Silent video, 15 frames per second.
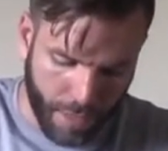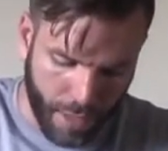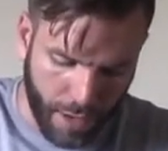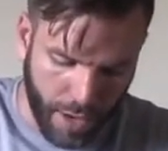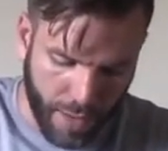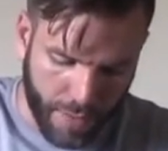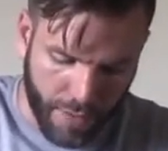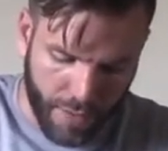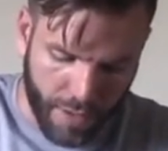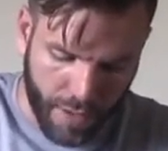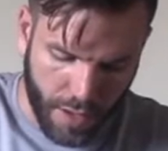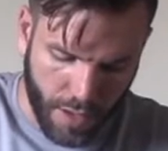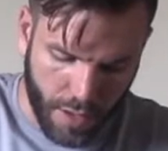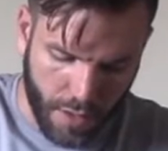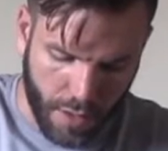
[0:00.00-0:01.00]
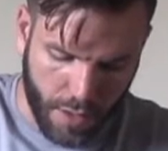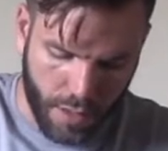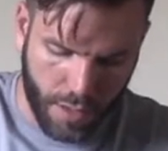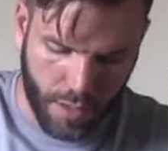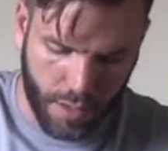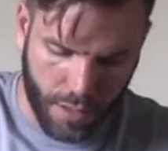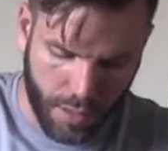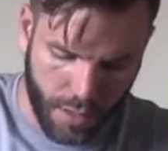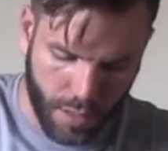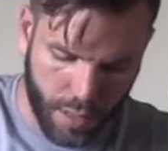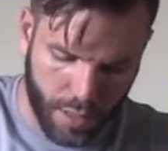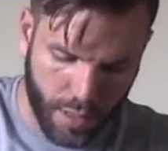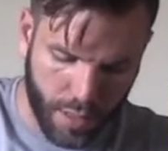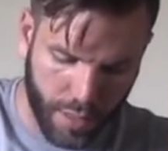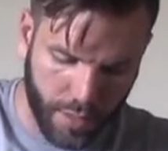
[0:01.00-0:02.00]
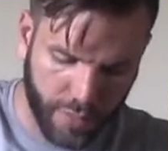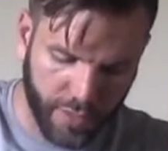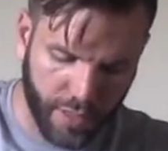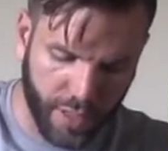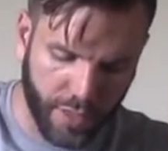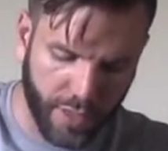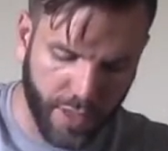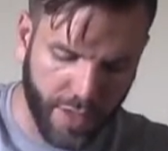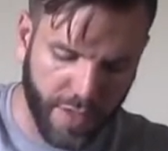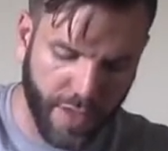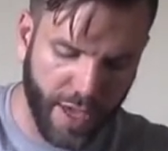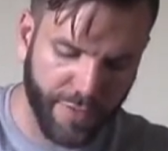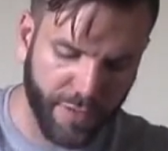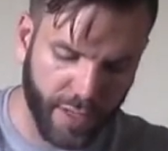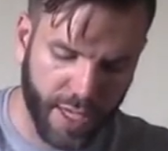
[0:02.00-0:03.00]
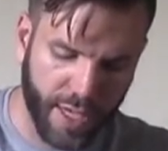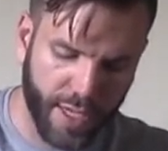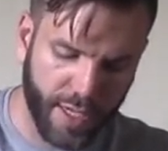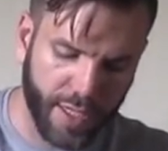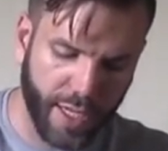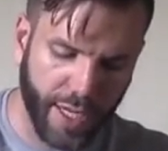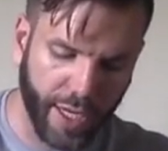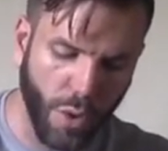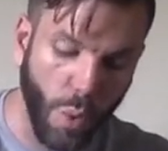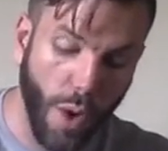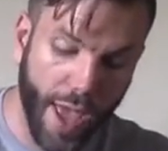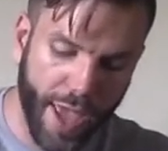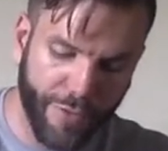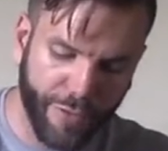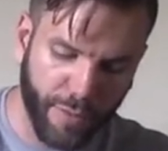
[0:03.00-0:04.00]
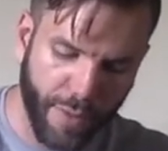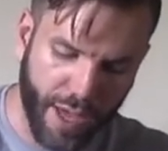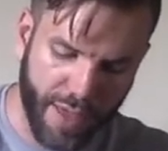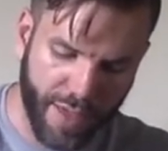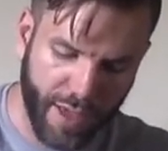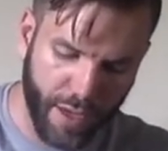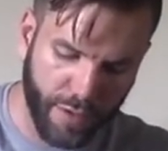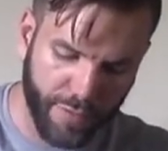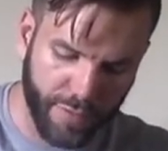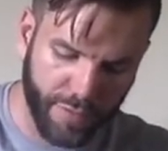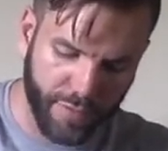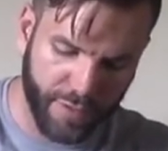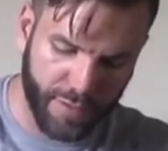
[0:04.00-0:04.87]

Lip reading: right, so trying to do this safely, cutting away from myself.